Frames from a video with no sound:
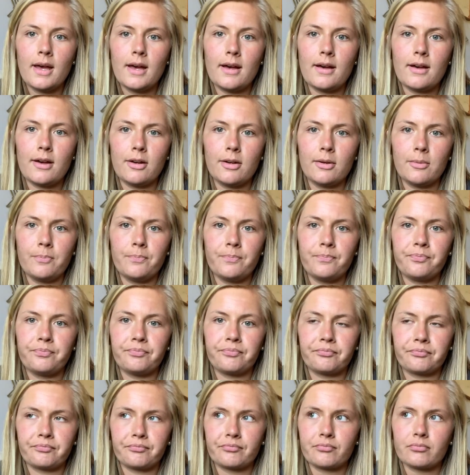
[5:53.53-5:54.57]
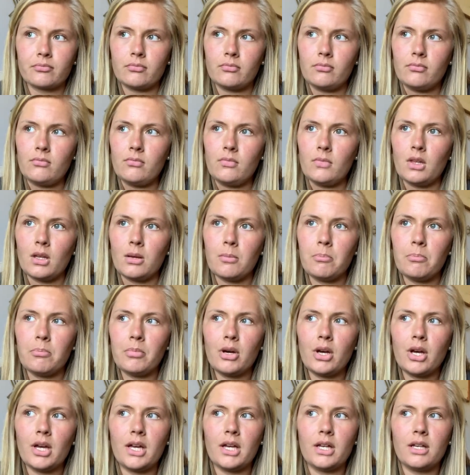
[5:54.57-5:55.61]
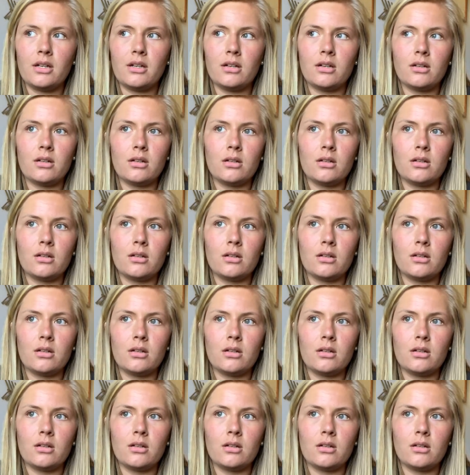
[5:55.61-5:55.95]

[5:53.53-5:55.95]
But